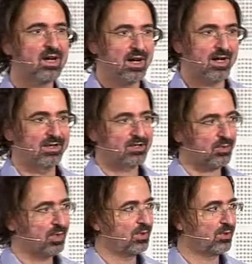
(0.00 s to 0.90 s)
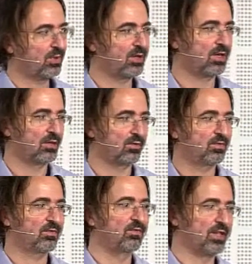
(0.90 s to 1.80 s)
and that's why we're working on
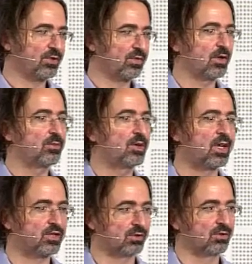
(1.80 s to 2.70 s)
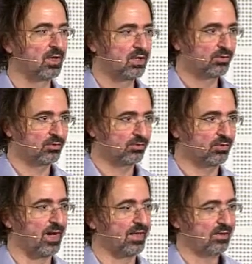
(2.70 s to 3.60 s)
various formulation to do that.